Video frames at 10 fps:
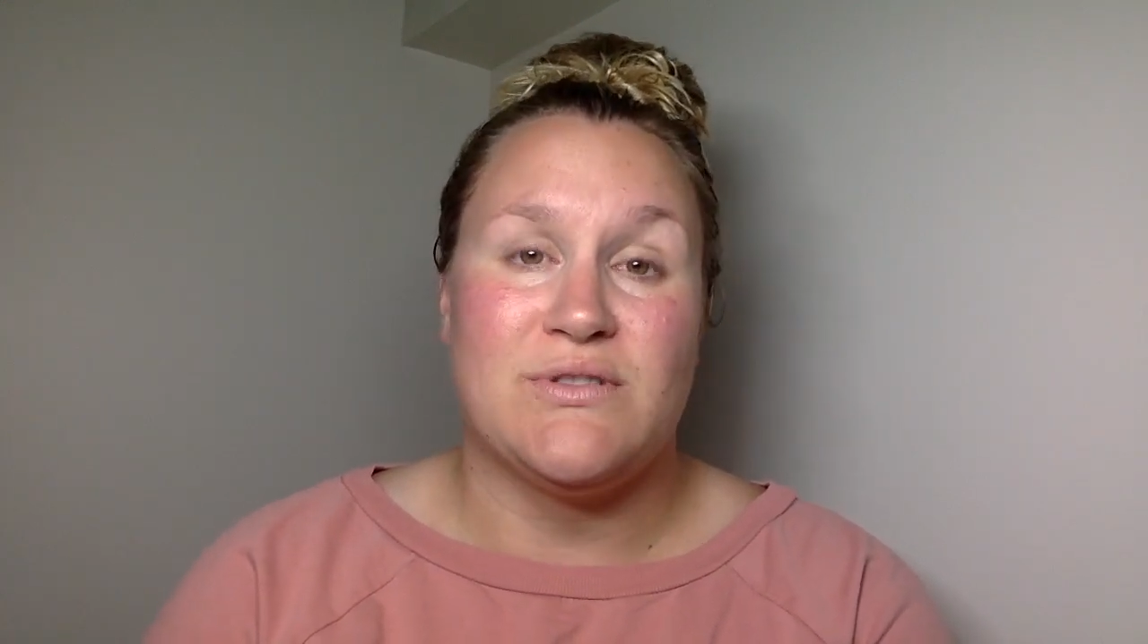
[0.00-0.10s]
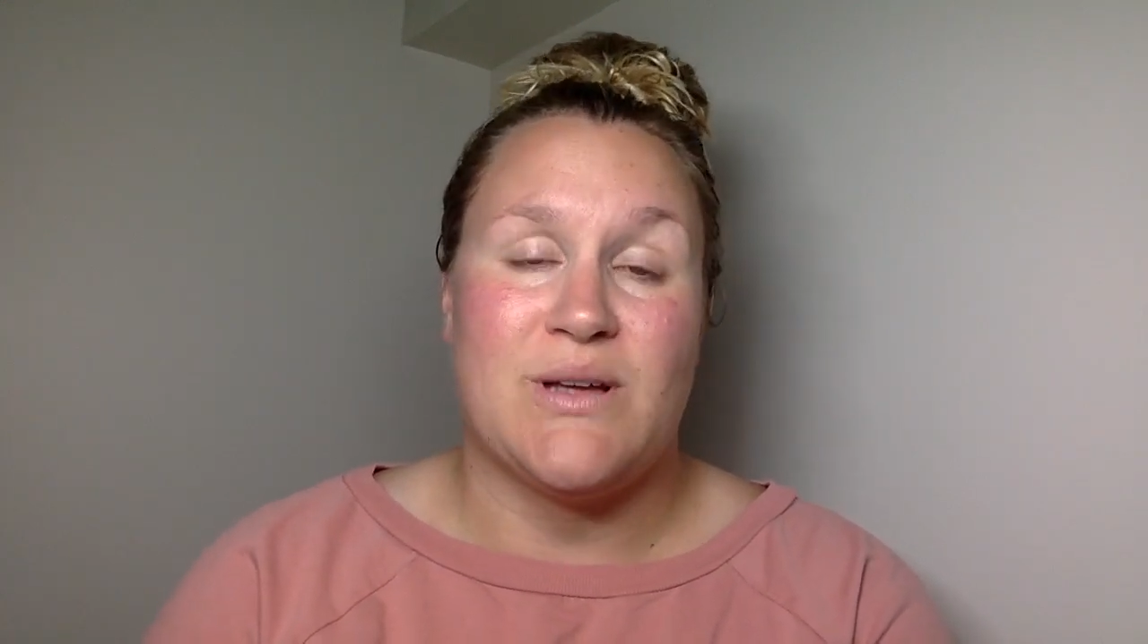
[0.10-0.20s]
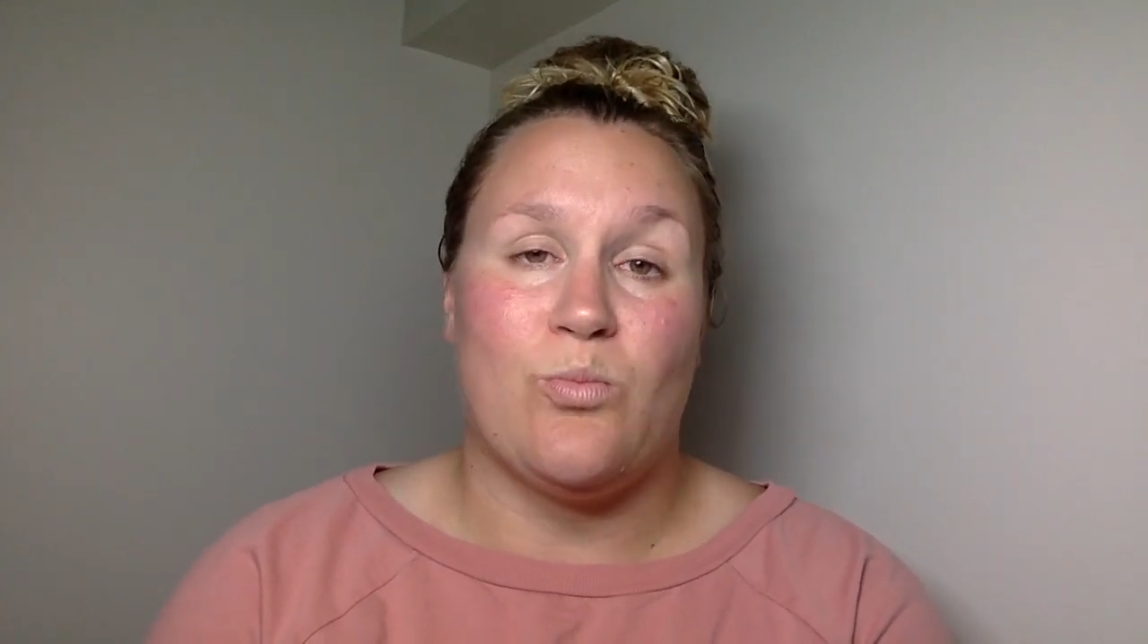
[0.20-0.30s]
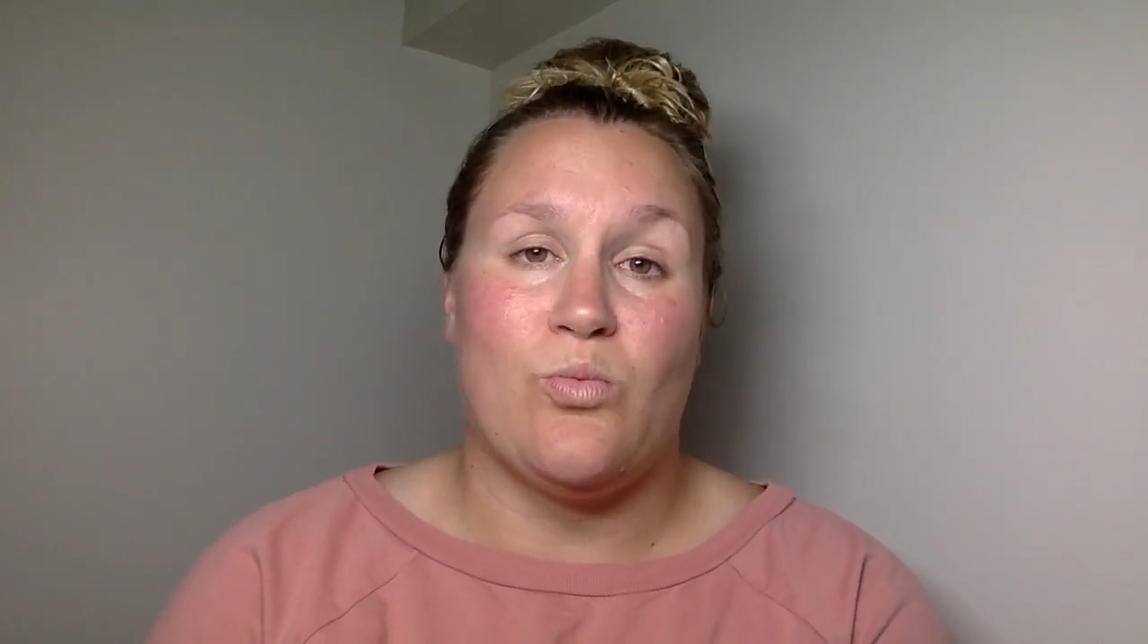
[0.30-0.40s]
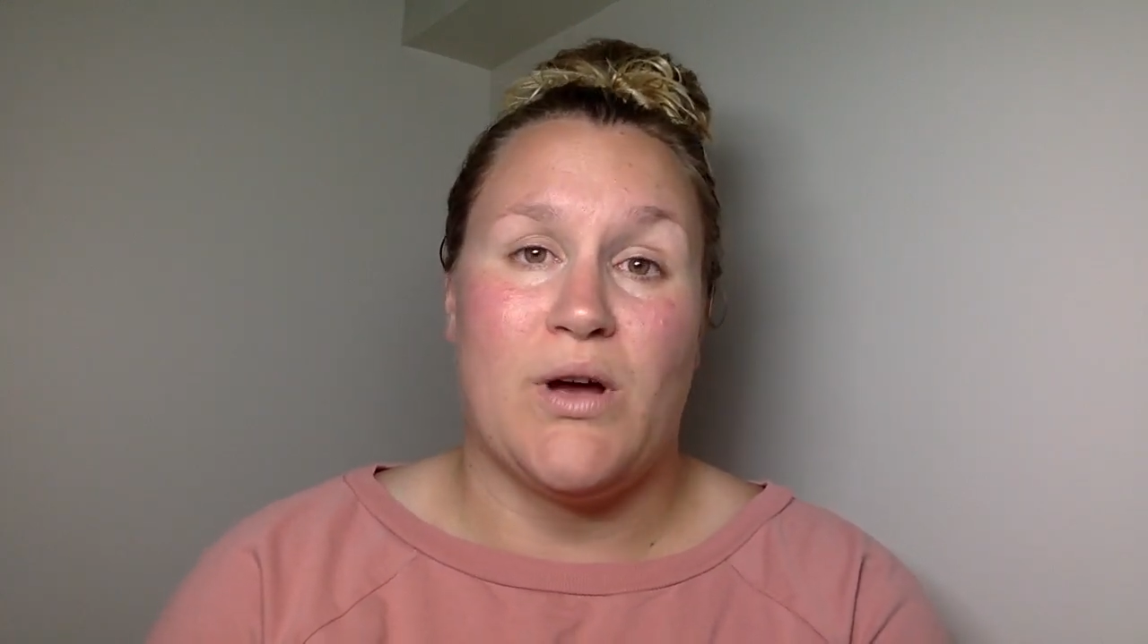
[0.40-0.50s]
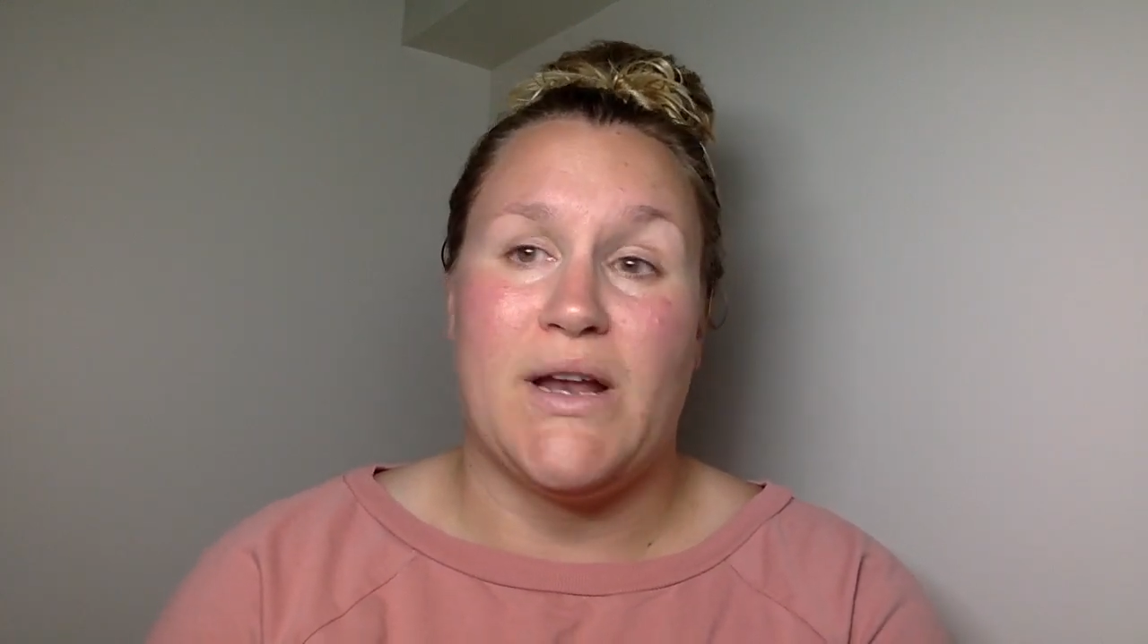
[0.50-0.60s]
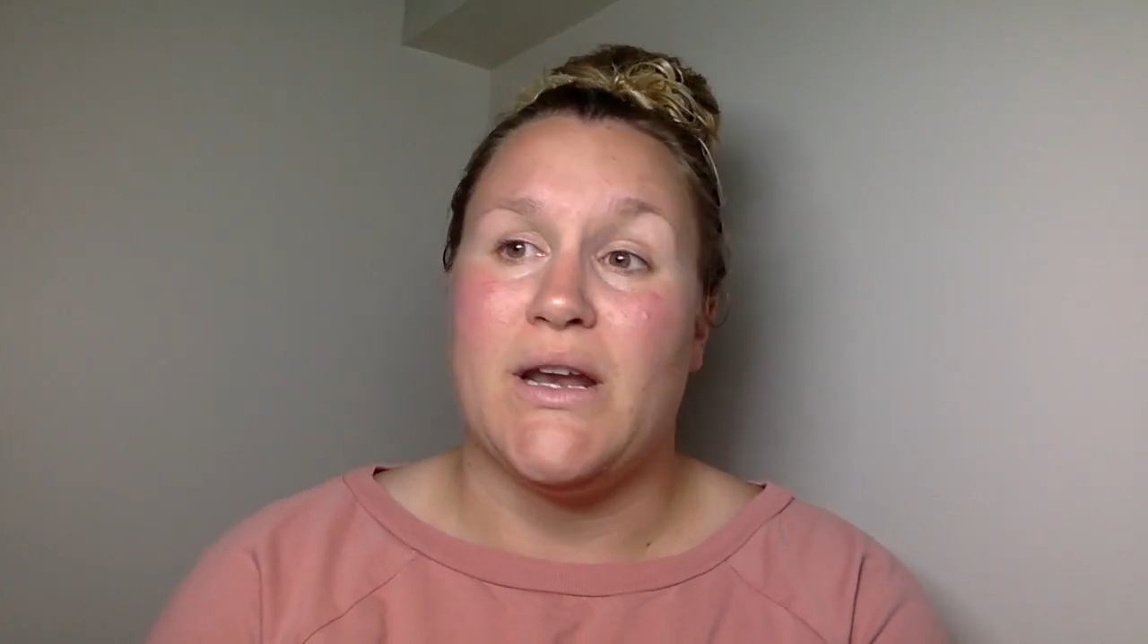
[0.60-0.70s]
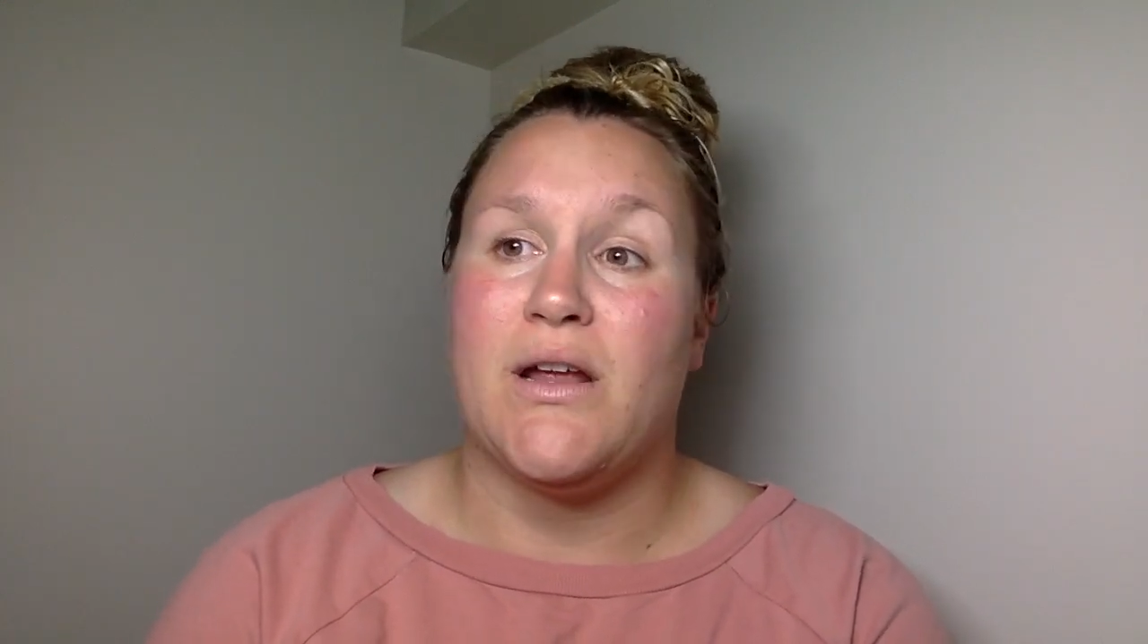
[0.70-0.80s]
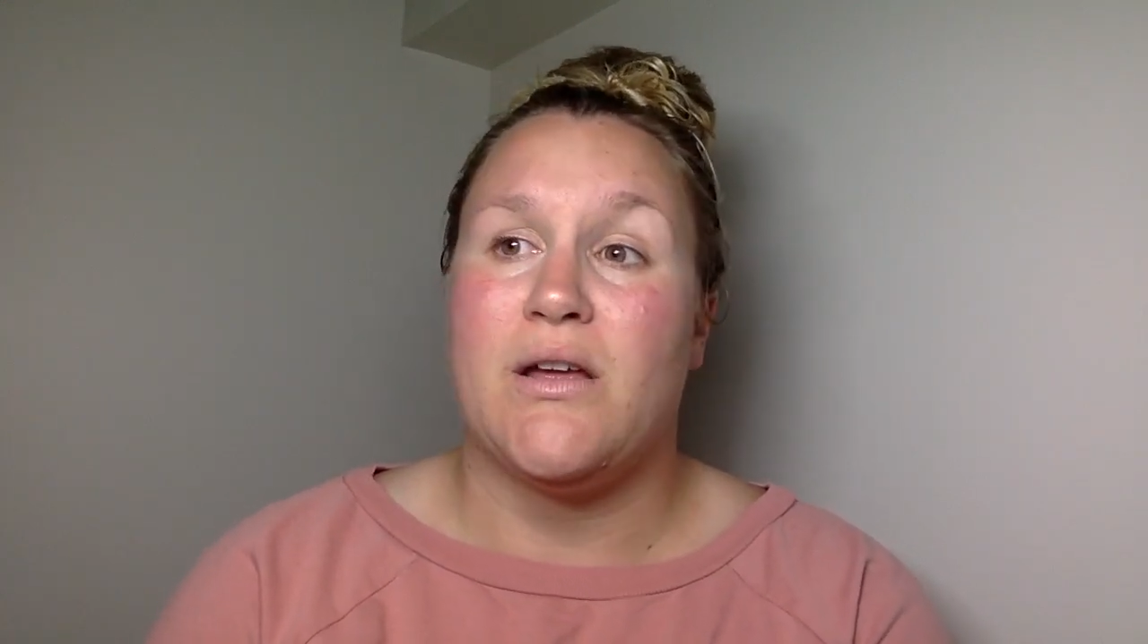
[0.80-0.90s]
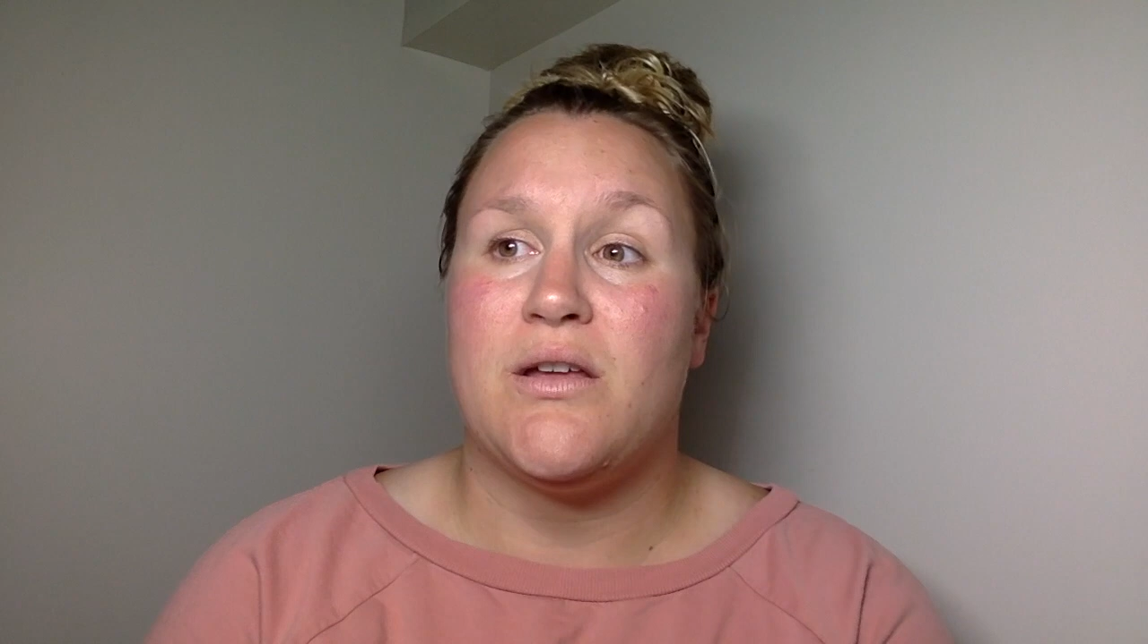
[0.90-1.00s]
someone,